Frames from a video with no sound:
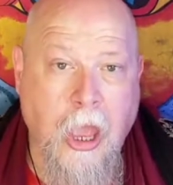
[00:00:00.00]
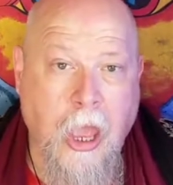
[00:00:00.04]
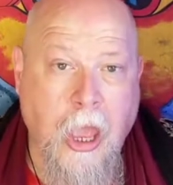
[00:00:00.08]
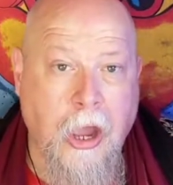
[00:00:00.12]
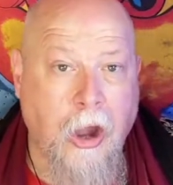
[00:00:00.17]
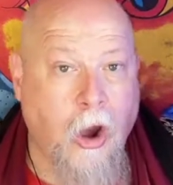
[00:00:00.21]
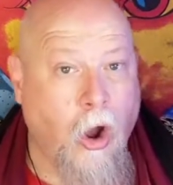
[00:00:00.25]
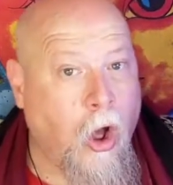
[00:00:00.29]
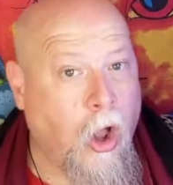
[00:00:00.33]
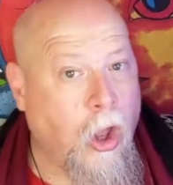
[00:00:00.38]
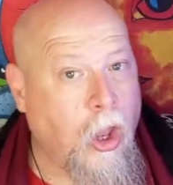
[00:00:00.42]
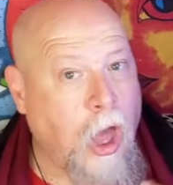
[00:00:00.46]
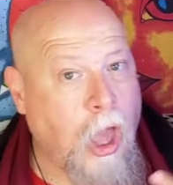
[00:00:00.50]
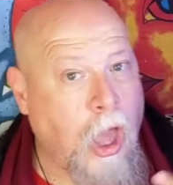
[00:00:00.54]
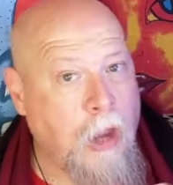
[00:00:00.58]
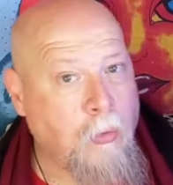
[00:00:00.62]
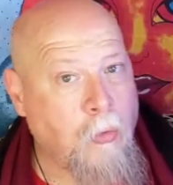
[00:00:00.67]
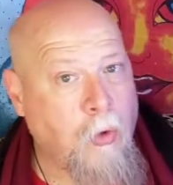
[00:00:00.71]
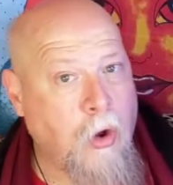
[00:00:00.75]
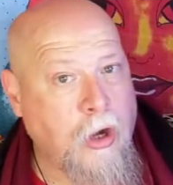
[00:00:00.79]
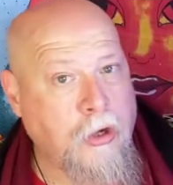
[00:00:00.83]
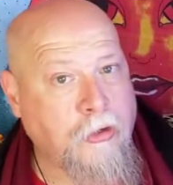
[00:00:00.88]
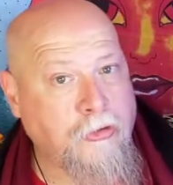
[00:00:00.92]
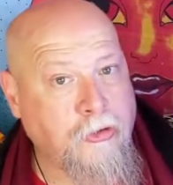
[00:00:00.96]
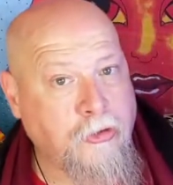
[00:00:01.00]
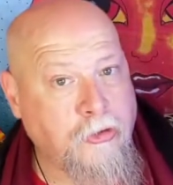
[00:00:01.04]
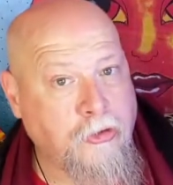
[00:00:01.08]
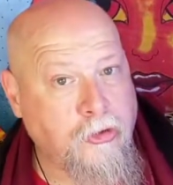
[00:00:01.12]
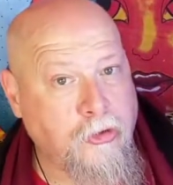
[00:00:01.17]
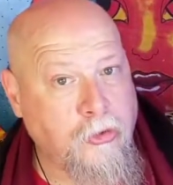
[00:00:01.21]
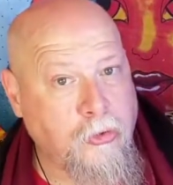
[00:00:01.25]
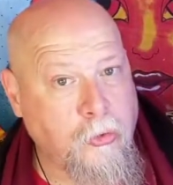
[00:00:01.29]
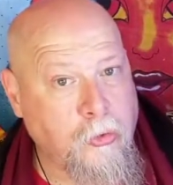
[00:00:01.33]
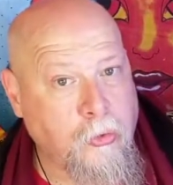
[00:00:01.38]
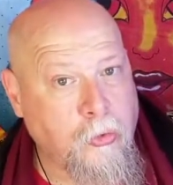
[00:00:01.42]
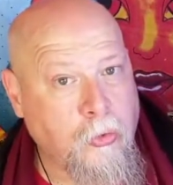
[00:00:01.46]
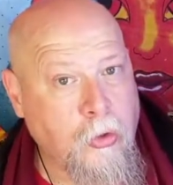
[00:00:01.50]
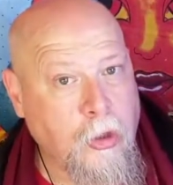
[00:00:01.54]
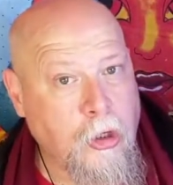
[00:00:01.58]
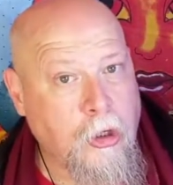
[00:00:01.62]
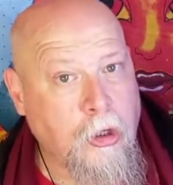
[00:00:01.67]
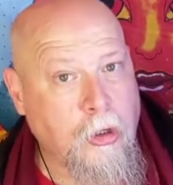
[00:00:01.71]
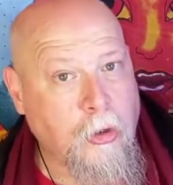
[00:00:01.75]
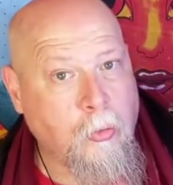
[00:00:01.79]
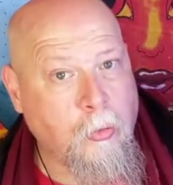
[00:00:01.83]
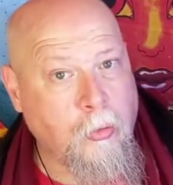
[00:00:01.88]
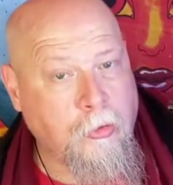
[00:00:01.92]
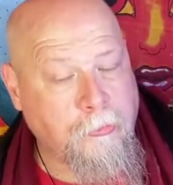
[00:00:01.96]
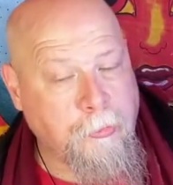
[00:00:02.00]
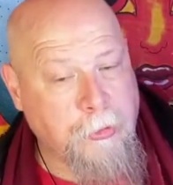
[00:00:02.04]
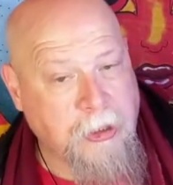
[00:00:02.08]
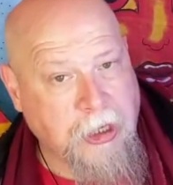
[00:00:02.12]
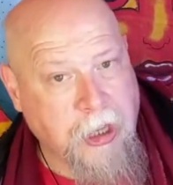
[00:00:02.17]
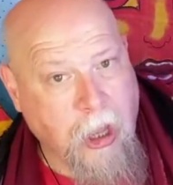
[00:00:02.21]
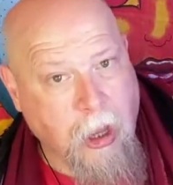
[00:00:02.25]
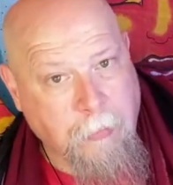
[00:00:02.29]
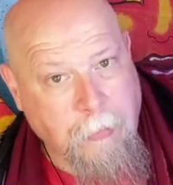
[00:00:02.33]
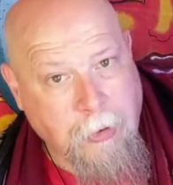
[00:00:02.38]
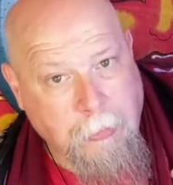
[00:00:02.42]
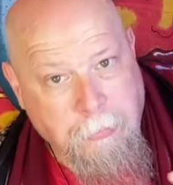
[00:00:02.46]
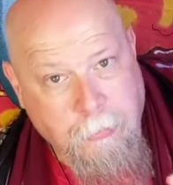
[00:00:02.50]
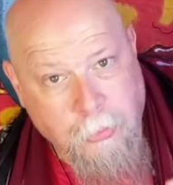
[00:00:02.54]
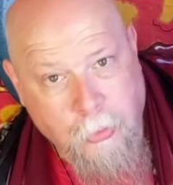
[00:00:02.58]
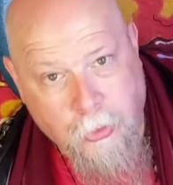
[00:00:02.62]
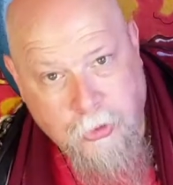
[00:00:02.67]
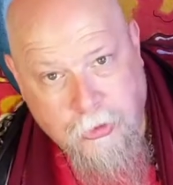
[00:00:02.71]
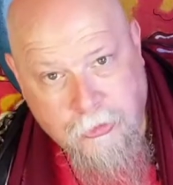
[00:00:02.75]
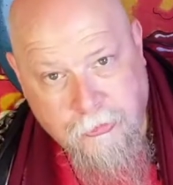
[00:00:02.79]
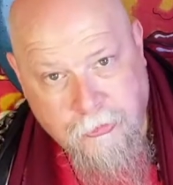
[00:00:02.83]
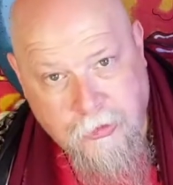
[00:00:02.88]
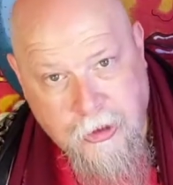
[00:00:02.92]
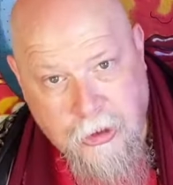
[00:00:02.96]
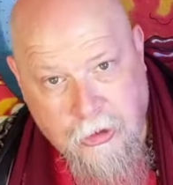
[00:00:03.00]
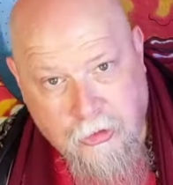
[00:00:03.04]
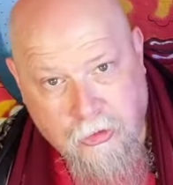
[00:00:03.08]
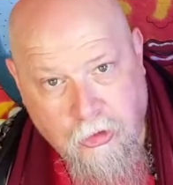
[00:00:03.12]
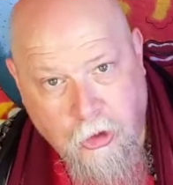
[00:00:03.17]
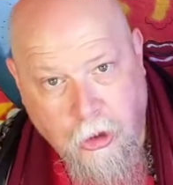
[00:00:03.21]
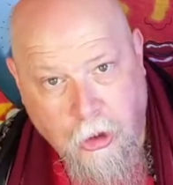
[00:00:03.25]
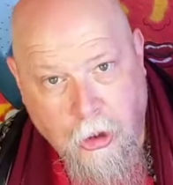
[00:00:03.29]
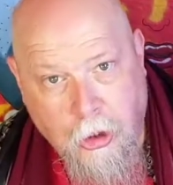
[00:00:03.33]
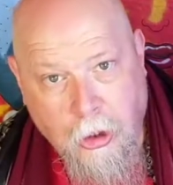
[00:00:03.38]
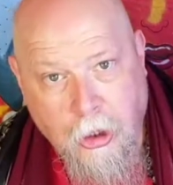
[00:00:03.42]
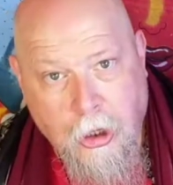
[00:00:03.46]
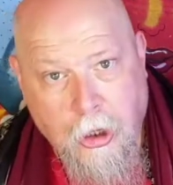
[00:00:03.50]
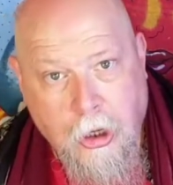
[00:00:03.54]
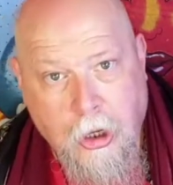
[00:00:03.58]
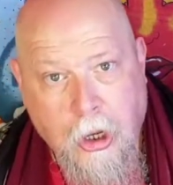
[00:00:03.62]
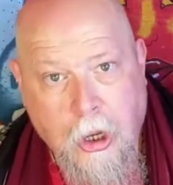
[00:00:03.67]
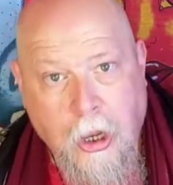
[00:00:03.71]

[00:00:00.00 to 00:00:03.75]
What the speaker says: And all I wanted to do was become a Buddhist teacher